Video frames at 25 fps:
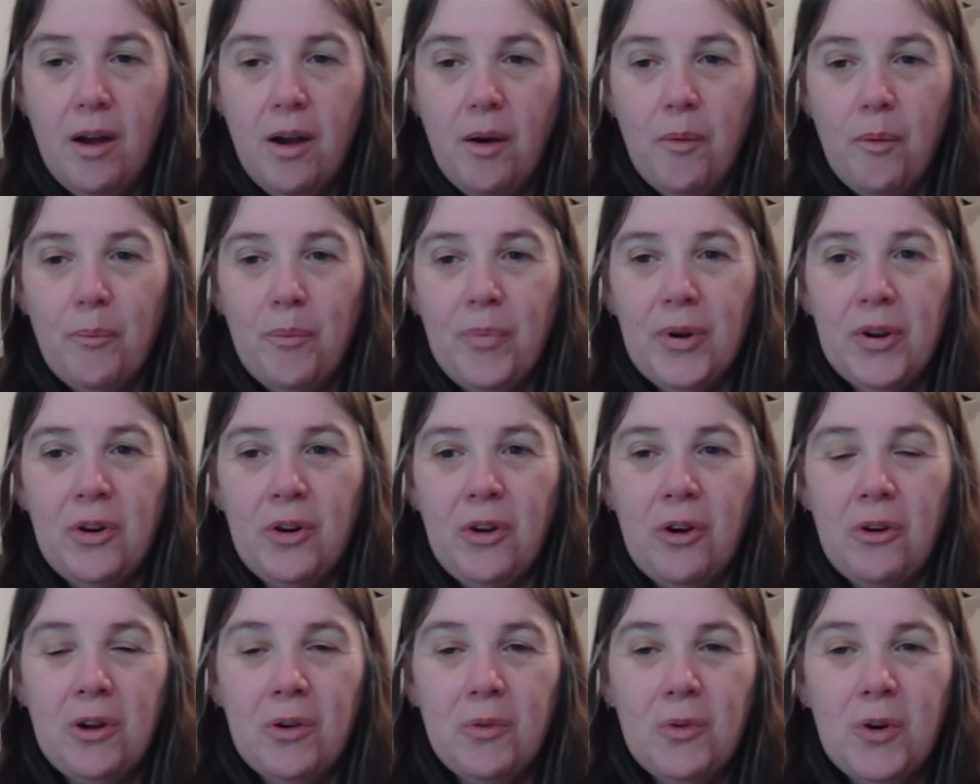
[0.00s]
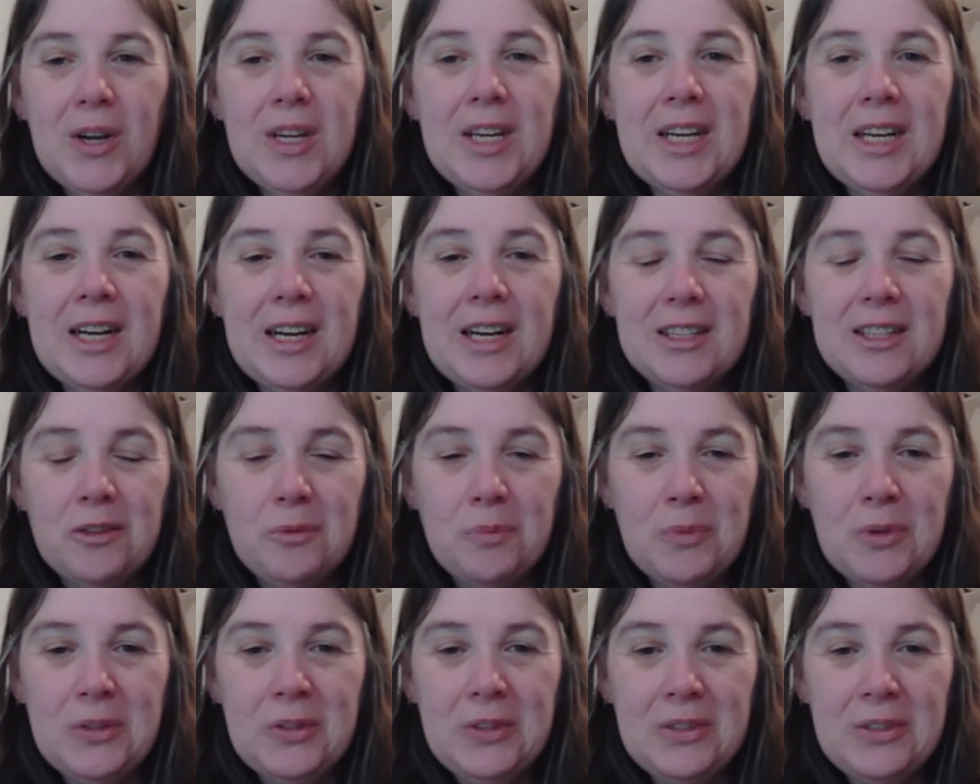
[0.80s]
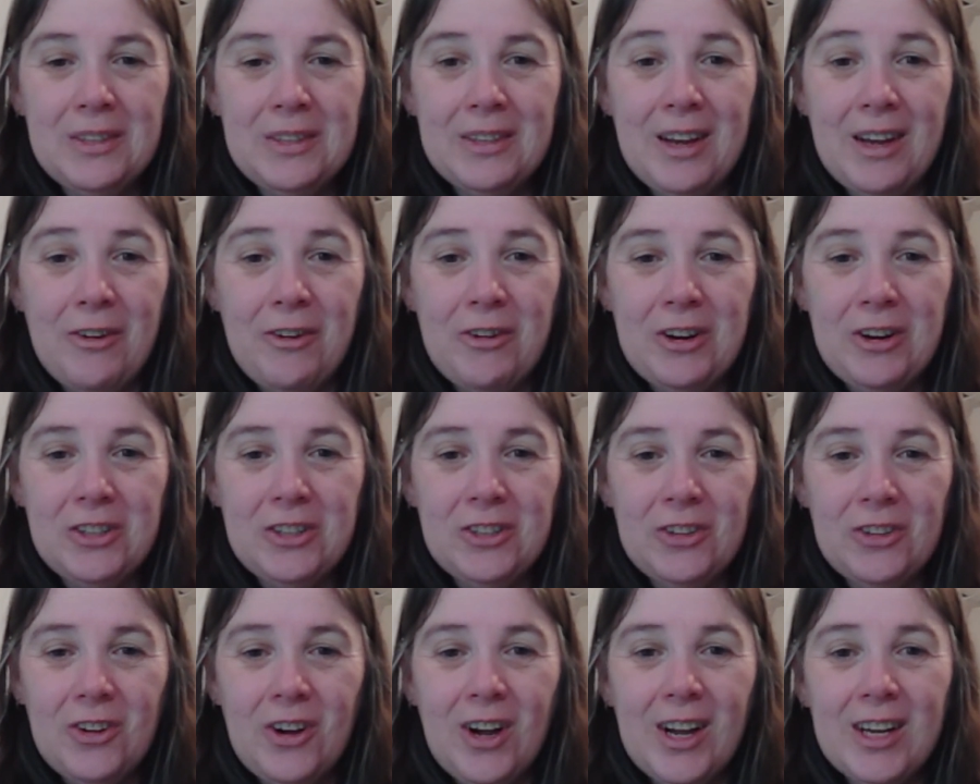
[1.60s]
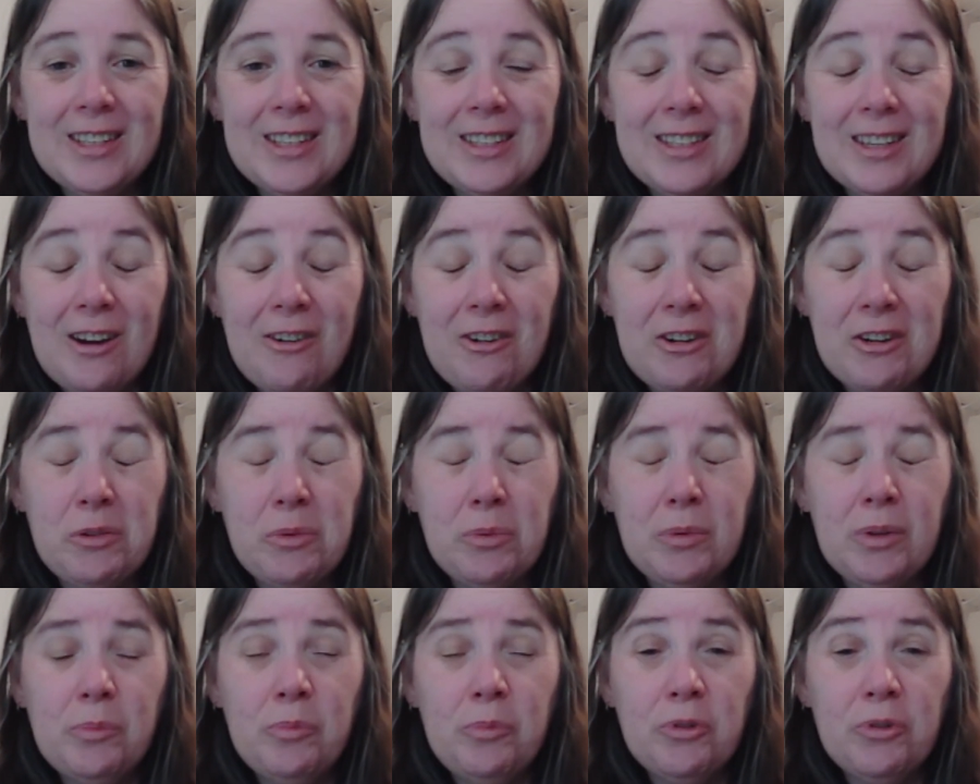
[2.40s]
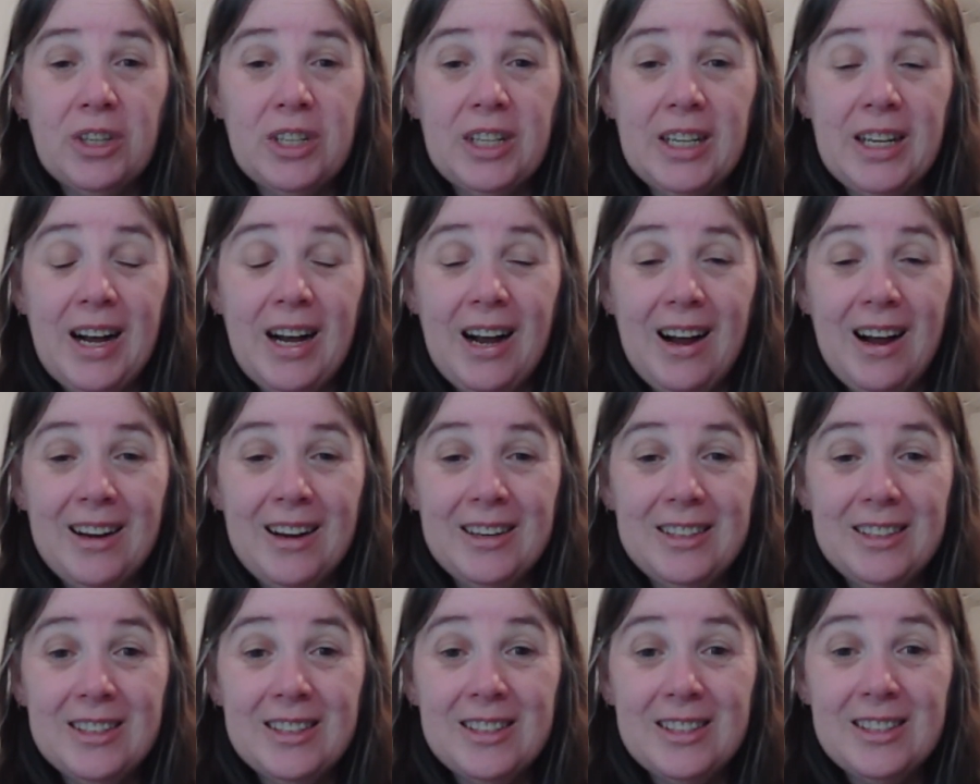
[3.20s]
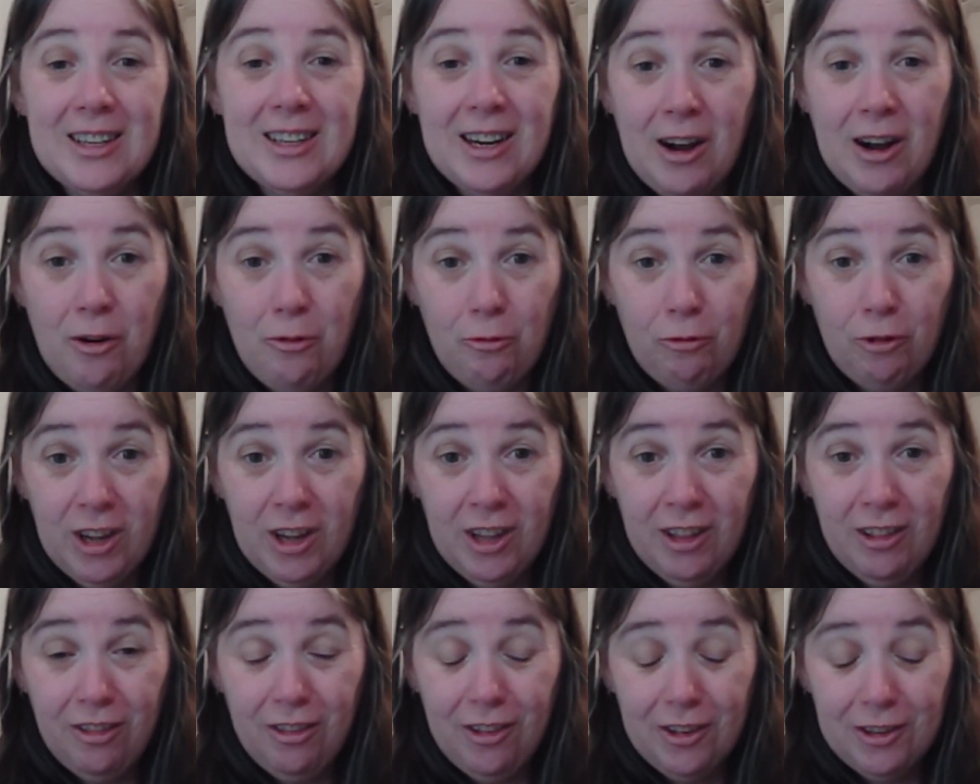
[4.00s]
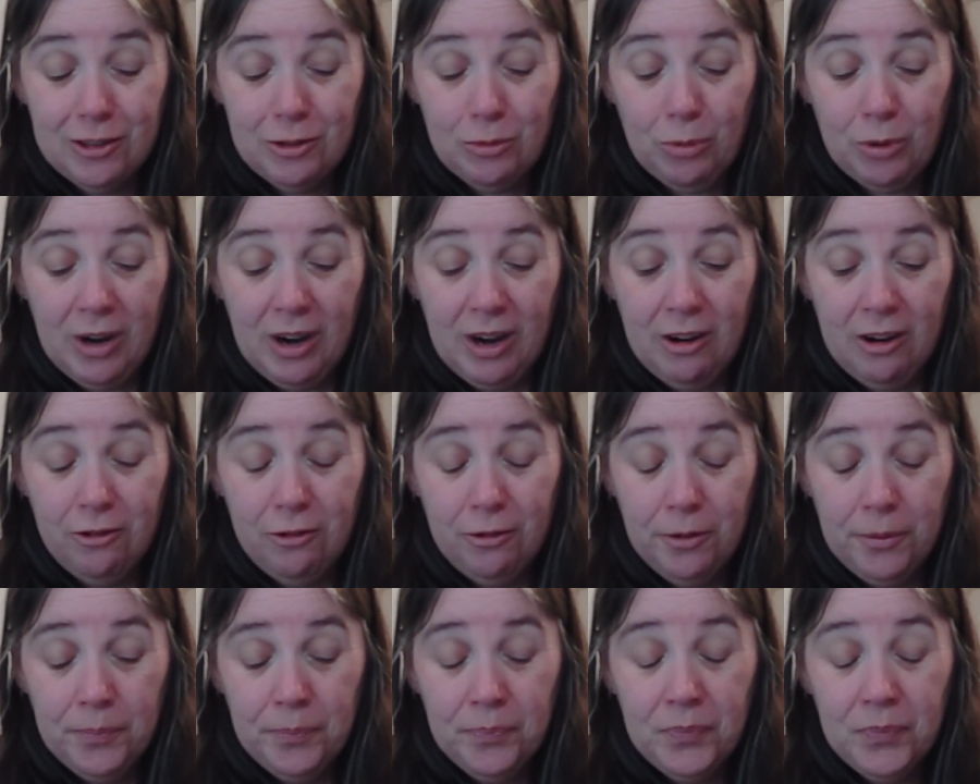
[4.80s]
But knowing what your customers are going to like is going to be pretty hard to start with as well.